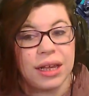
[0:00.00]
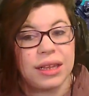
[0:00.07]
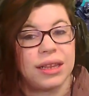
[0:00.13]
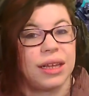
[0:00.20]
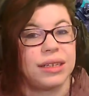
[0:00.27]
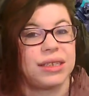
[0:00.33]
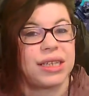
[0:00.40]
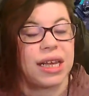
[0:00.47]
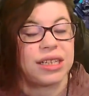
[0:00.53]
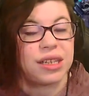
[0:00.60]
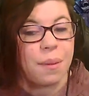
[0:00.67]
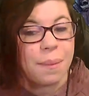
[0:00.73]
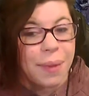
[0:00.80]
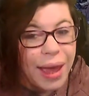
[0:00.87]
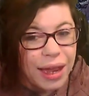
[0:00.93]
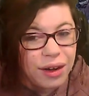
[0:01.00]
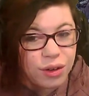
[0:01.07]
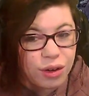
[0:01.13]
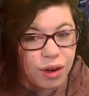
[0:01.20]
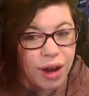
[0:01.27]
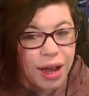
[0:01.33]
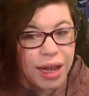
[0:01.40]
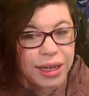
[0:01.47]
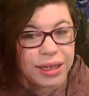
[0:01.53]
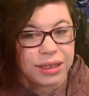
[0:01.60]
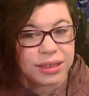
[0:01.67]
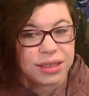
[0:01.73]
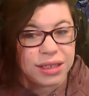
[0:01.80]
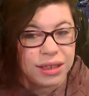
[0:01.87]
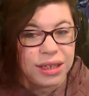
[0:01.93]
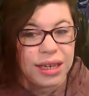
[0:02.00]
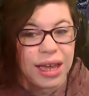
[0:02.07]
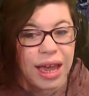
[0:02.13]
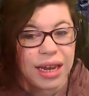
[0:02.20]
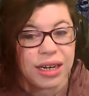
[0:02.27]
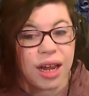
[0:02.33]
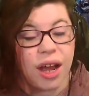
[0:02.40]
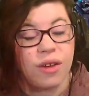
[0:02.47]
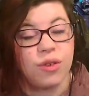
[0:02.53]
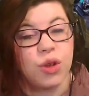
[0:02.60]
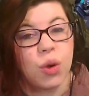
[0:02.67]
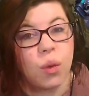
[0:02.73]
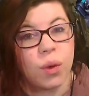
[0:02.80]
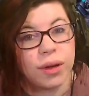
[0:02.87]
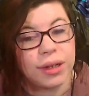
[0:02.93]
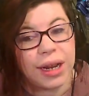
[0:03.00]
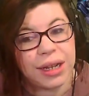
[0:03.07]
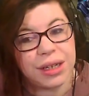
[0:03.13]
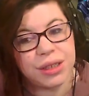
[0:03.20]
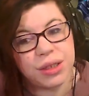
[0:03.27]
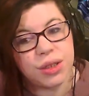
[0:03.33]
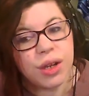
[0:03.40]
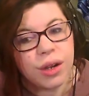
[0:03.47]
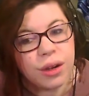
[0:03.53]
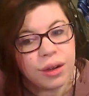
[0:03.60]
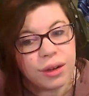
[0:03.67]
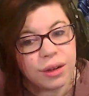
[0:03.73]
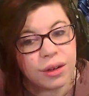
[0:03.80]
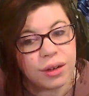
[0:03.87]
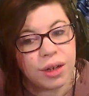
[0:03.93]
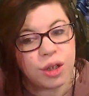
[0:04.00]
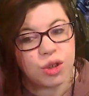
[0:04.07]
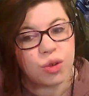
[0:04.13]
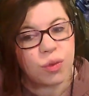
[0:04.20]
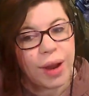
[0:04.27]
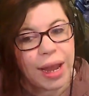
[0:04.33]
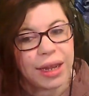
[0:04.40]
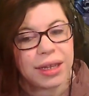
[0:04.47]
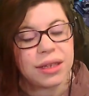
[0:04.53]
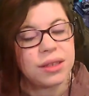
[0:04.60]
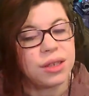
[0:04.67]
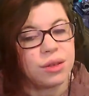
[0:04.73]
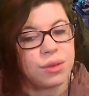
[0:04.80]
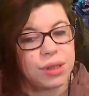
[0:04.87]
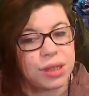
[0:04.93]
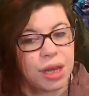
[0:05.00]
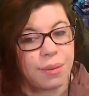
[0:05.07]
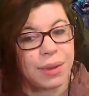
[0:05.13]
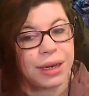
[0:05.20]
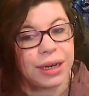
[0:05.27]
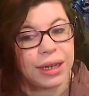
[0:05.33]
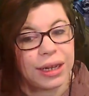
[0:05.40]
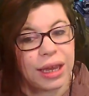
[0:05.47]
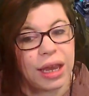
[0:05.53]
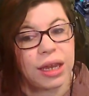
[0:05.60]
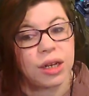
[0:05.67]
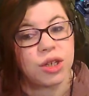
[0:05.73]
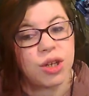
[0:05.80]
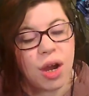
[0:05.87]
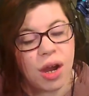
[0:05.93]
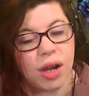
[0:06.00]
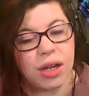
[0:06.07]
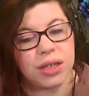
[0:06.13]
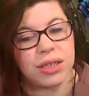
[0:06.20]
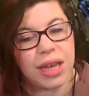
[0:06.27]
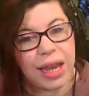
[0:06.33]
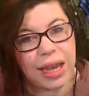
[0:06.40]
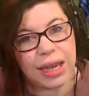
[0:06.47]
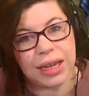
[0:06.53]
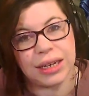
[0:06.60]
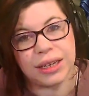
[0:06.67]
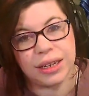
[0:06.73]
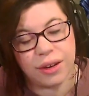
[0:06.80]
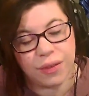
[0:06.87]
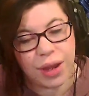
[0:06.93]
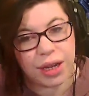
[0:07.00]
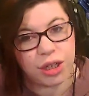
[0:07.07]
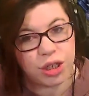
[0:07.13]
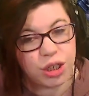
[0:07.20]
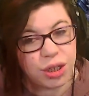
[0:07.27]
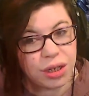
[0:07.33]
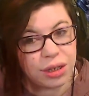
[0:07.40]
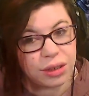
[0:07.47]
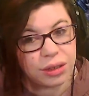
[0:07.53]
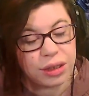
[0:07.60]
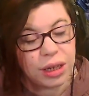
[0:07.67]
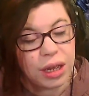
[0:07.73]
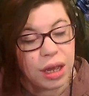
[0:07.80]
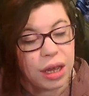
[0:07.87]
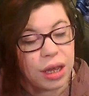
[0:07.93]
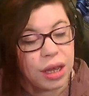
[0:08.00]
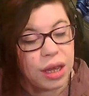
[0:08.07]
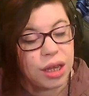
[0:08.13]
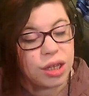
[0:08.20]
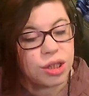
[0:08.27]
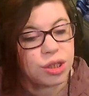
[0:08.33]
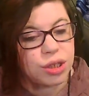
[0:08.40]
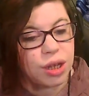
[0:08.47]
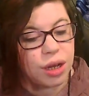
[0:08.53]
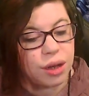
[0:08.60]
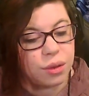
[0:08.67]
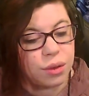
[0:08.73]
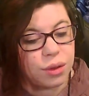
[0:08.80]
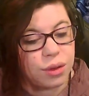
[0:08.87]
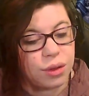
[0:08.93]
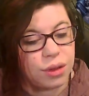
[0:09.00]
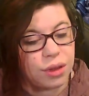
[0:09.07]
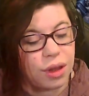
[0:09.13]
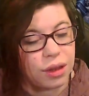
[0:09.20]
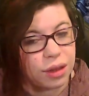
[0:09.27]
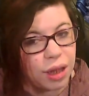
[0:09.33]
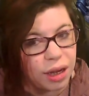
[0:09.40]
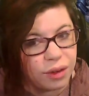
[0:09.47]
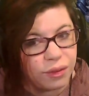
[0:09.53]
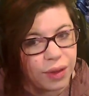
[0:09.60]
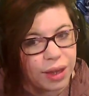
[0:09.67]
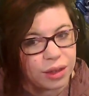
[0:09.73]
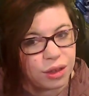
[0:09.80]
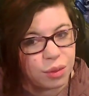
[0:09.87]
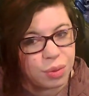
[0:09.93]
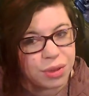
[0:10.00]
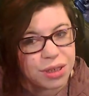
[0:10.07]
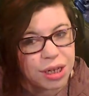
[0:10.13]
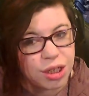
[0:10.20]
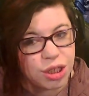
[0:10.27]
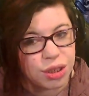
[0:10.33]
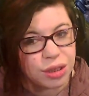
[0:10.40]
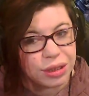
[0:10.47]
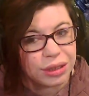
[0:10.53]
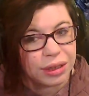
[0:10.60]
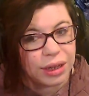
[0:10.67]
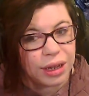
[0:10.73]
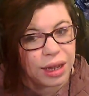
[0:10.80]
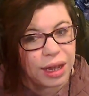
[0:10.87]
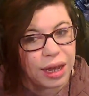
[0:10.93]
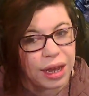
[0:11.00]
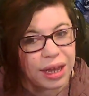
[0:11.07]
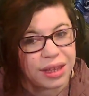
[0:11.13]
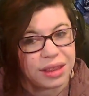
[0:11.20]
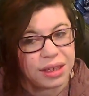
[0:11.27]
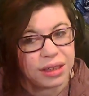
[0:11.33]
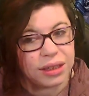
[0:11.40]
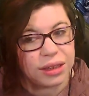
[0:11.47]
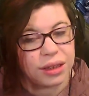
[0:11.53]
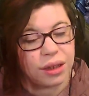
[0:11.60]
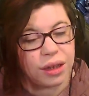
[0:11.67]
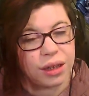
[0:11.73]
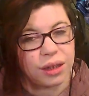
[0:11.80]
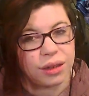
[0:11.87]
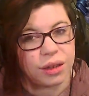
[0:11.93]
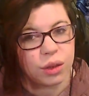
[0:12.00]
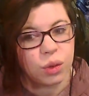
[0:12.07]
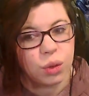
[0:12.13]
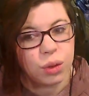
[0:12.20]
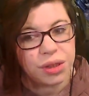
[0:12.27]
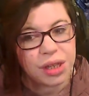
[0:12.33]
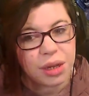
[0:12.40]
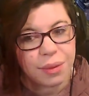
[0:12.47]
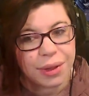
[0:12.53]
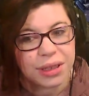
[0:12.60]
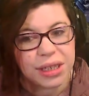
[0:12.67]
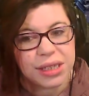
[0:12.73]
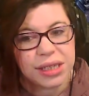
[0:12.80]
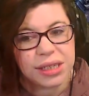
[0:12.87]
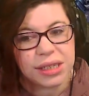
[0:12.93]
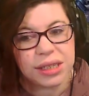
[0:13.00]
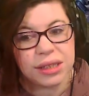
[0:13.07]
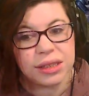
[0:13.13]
that says Battle Cry until the end of your next turn, dragons you summon gain Taunt and Divine Shield. So a lot of value potential. Uh, I think the the cool thing about this is